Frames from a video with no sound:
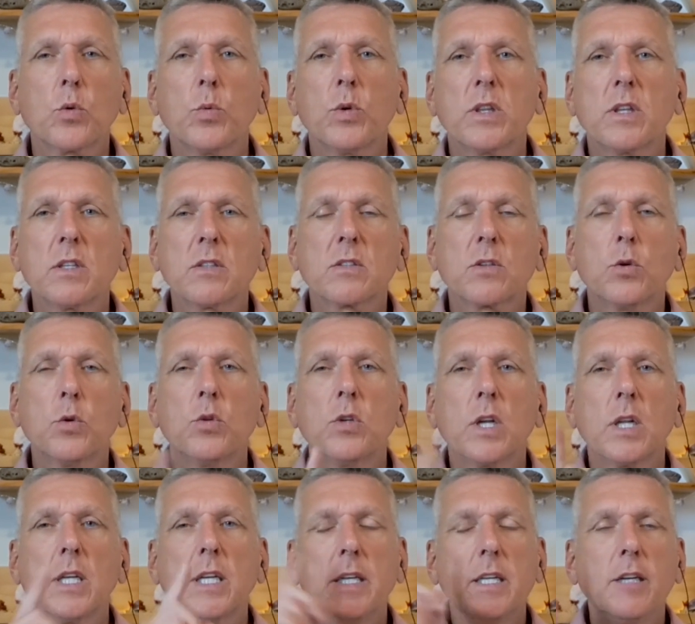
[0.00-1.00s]
With this
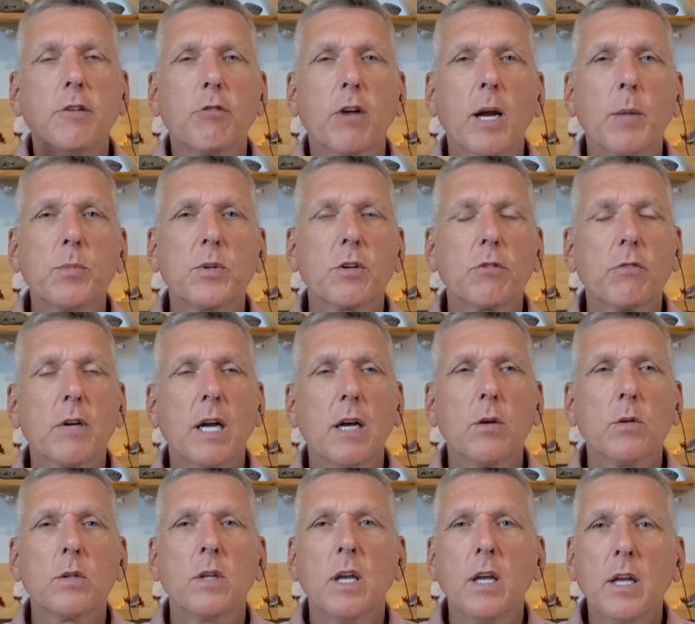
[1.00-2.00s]
kundalini wrapped
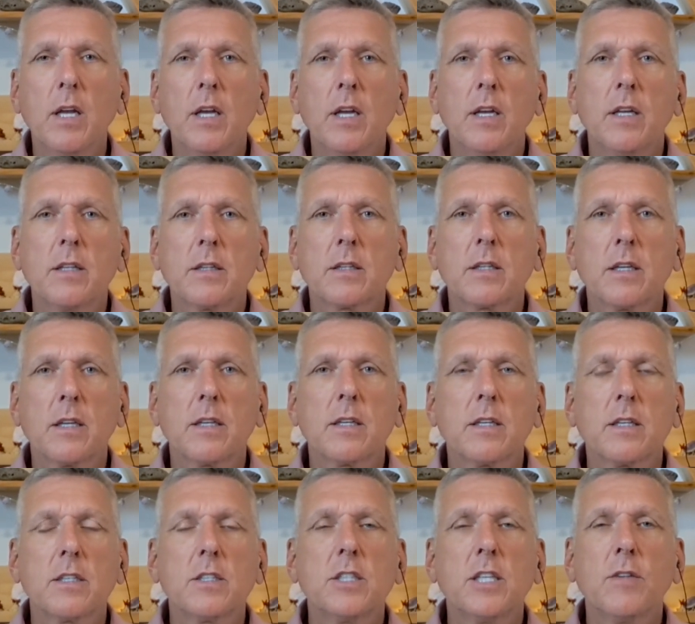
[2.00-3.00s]
around
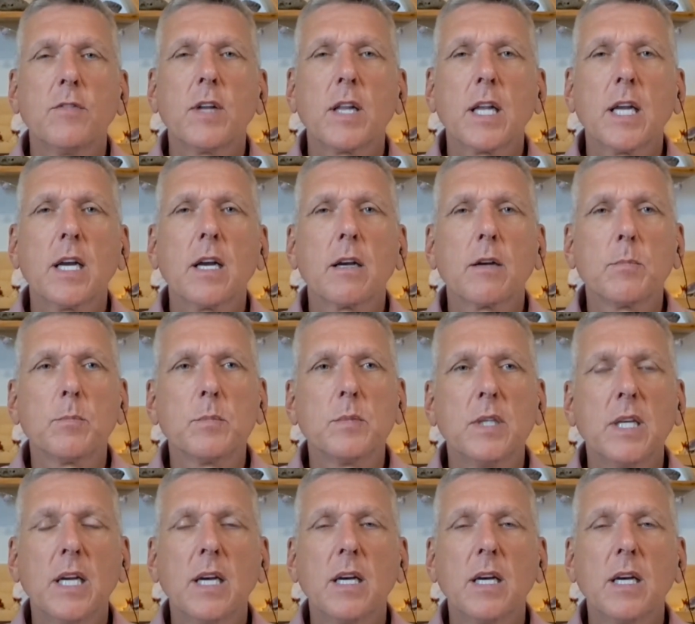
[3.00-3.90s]
the Shiva lingam.